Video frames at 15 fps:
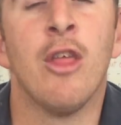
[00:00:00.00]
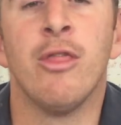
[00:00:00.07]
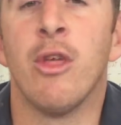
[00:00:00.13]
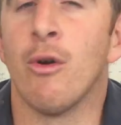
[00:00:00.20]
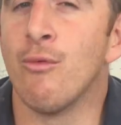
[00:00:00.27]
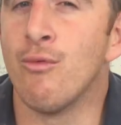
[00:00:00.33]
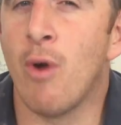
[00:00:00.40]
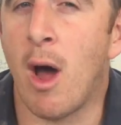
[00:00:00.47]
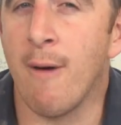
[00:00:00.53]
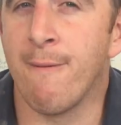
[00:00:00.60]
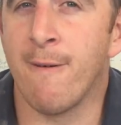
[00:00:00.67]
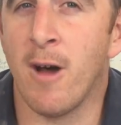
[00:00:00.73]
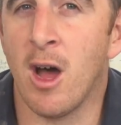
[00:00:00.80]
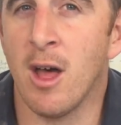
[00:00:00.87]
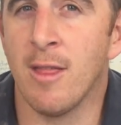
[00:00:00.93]
the
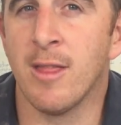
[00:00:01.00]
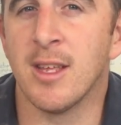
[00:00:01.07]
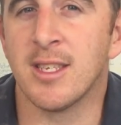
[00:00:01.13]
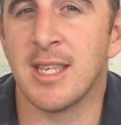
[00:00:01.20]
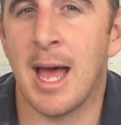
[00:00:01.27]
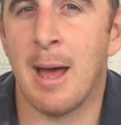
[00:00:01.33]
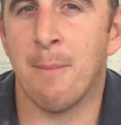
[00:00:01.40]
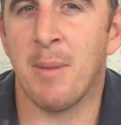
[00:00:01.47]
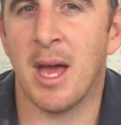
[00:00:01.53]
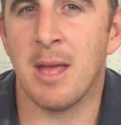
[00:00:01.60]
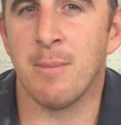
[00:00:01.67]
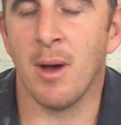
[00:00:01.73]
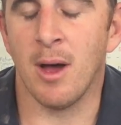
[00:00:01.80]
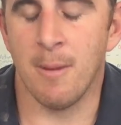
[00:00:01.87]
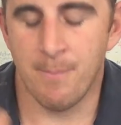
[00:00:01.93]
rougher the
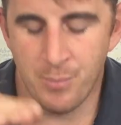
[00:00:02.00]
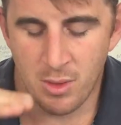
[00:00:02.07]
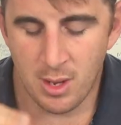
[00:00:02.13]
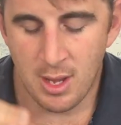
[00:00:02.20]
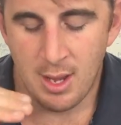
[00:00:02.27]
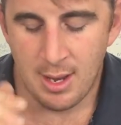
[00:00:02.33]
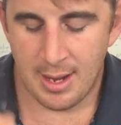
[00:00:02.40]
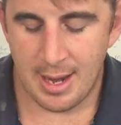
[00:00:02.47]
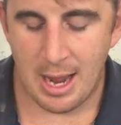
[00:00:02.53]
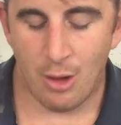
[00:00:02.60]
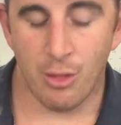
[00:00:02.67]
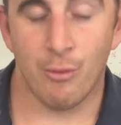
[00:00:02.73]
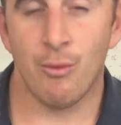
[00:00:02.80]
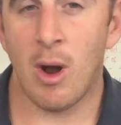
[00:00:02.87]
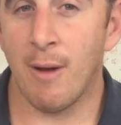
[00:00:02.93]
sandpaper. Now
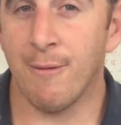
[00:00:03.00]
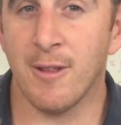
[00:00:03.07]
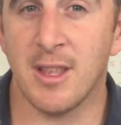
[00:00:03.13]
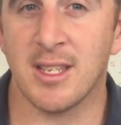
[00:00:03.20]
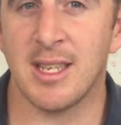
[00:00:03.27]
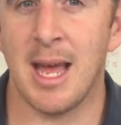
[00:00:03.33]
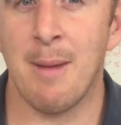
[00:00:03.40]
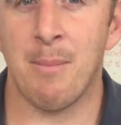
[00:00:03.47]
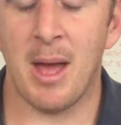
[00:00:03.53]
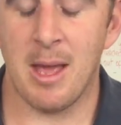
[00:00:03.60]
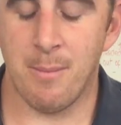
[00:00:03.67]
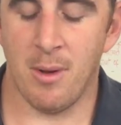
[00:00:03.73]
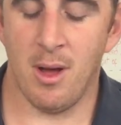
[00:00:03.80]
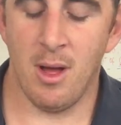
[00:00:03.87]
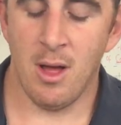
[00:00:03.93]
the rougher the
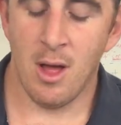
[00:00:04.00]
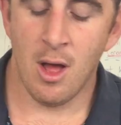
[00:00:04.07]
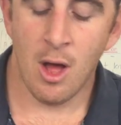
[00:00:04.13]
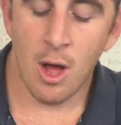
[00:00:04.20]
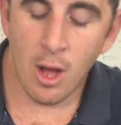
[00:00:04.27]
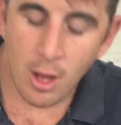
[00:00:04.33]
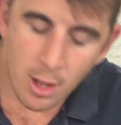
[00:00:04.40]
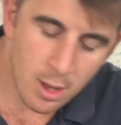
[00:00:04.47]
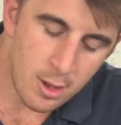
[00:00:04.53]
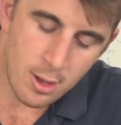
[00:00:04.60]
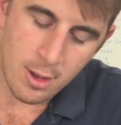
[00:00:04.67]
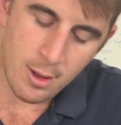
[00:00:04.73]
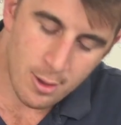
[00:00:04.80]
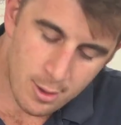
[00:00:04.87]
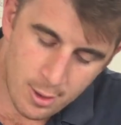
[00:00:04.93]
sandpaper,
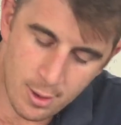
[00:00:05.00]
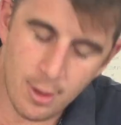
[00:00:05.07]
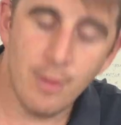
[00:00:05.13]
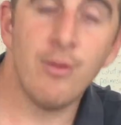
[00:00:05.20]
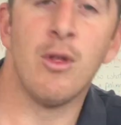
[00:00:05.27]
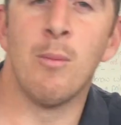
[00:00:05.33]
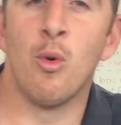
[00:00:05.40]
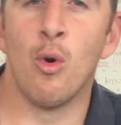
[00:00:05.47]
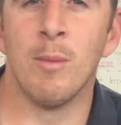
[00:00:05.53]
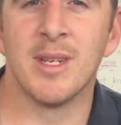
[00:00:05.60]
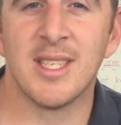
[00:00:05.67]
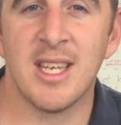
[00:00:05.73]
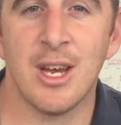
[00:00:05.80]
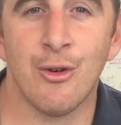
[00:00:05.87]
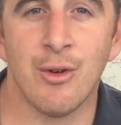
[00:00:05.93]
the more
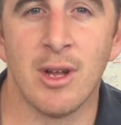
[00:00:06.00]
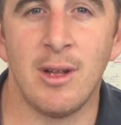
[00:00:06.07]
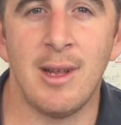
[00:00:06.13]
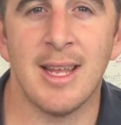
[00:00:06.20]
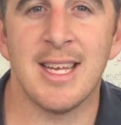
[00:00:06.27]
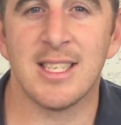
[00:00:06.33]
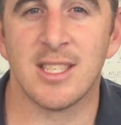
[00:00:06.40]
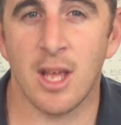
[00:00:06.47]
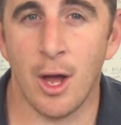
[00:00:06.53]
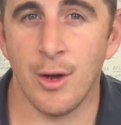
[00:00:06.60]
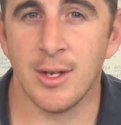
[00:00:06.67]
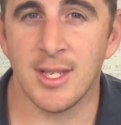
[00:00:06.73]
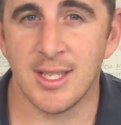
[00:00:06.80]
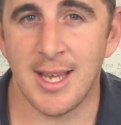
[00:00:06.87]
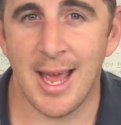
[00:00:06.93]
material it's going
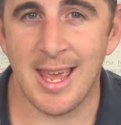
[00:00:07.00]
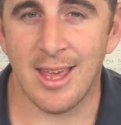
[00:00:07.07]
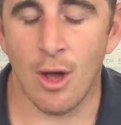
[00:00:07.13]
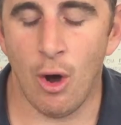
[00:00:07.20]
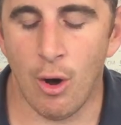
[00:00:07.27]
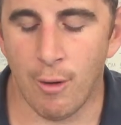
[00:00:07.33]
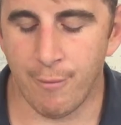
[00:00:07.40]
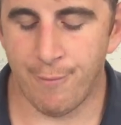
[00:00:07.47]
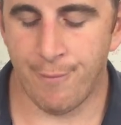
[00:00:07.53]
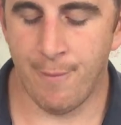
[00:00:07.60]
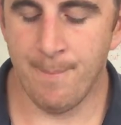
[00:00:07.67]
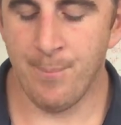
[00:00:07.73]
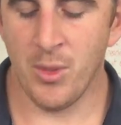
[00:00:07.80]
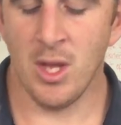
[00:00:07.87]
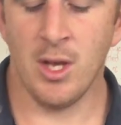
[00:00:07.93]
to take off.
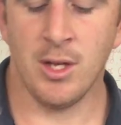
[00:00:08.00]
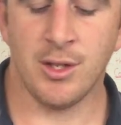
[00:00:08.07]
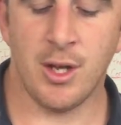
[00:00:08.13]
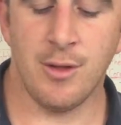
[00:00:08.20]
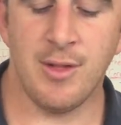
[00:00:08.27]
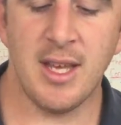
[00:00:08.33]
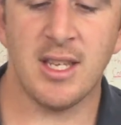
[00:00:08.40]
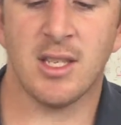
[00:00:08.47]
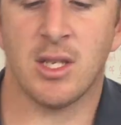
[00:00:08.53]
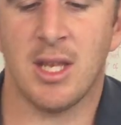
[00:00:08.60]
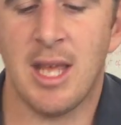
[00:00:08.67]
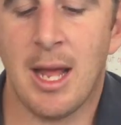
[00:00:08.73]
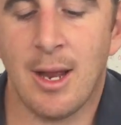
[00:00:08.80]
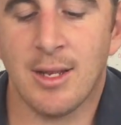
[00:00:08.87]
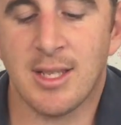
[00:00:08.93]
So this
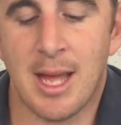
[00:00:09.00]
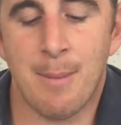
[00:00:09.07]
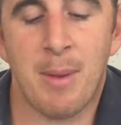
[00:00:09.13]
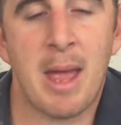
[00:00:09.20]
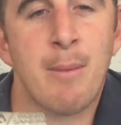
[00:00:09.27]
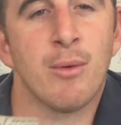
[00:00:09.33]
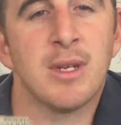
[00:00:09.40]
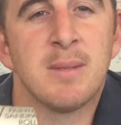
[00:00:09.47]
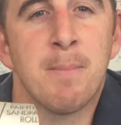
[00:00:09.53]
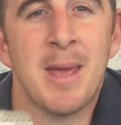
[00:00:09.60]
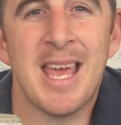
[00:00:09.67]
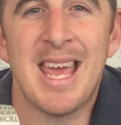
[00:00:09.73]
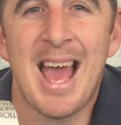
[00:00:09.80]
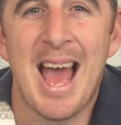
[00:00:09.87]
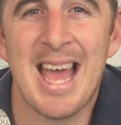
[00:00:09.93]
yellow sandpaper is
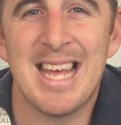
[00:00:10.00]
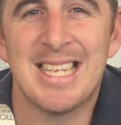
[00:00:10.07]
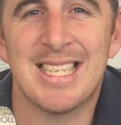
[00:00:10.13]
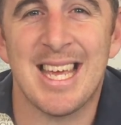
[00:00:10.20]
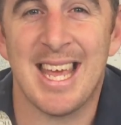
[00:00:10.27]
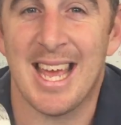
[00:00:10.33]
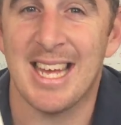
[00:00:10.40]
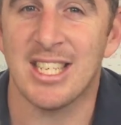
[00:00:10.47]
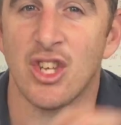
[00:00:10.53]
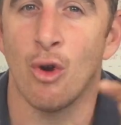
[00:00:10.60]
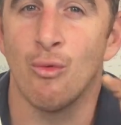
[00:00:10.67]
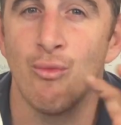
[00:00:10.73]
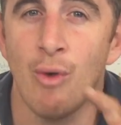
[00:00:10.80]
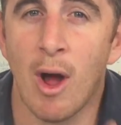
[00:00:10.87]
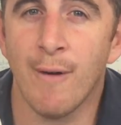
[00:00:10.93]
P80. It's a
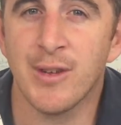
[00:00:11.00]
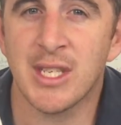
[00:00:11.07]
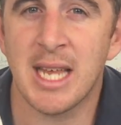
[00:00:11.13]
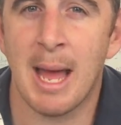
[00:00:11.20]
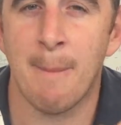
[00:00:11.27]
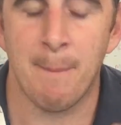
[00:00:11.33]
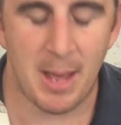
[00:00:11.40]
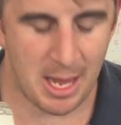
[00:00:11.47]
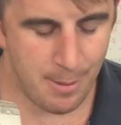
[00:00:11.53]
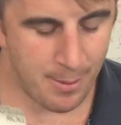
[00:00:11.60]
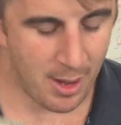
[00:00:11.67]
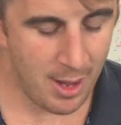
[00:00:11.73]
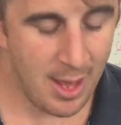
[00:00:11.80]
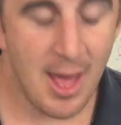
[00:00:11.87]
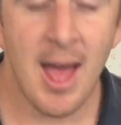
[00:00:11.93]
rough sandpaper